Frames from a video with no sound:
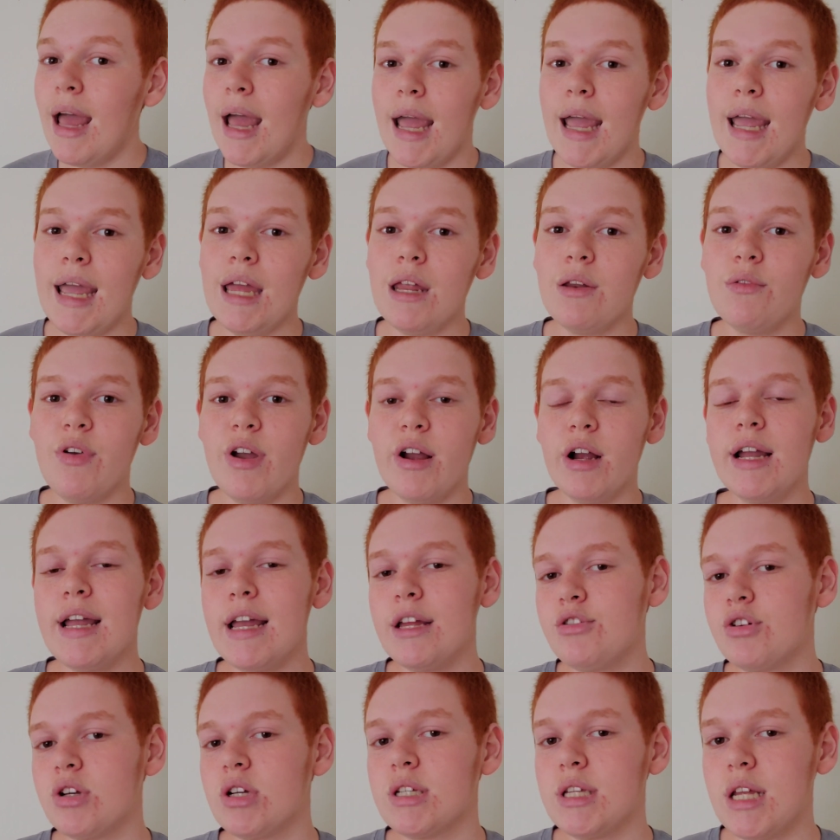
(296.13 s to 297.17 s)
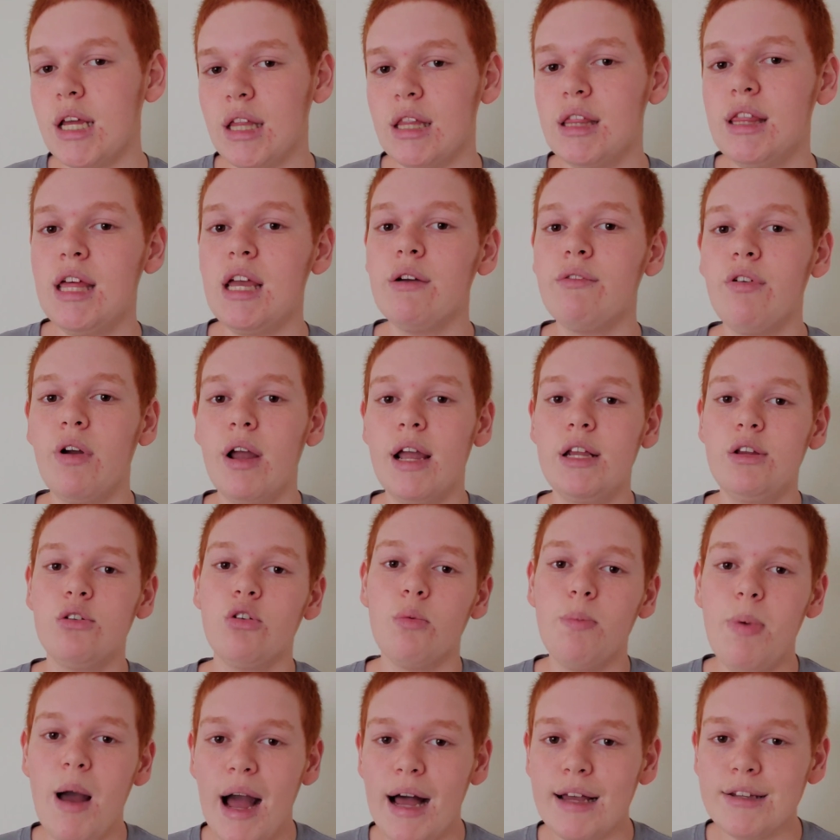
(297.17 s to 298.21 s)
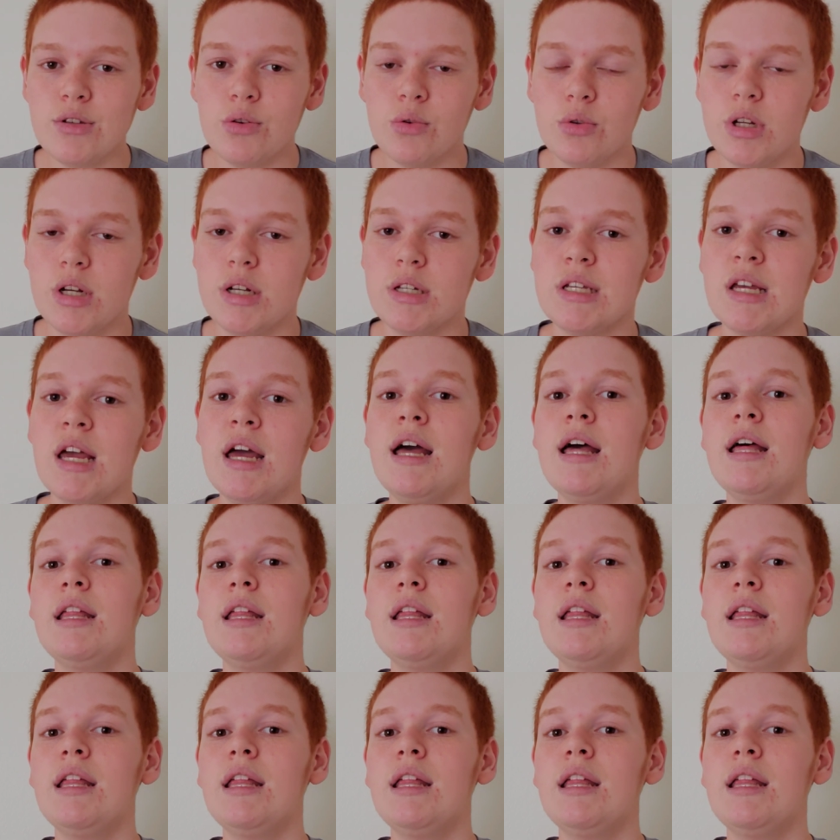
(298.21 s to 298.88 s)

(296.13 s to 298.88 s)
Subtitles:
And very interesting thing for annual pass holders,